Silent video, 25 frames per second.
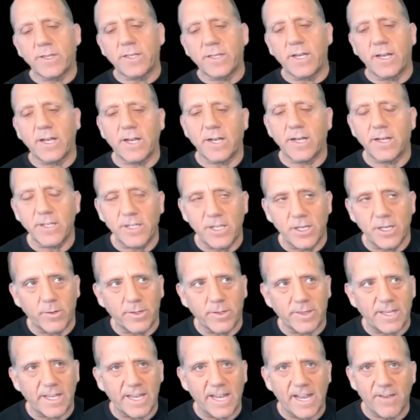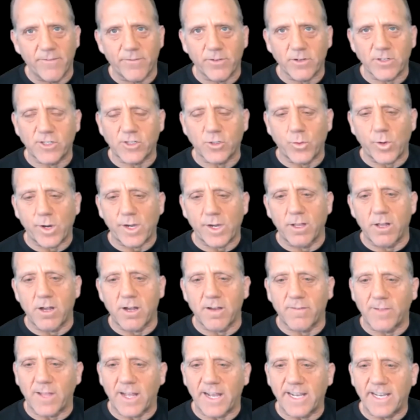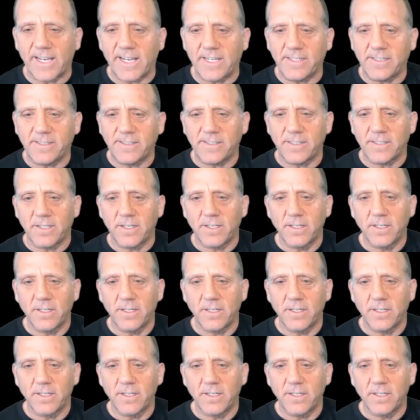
the inverse square law of light is?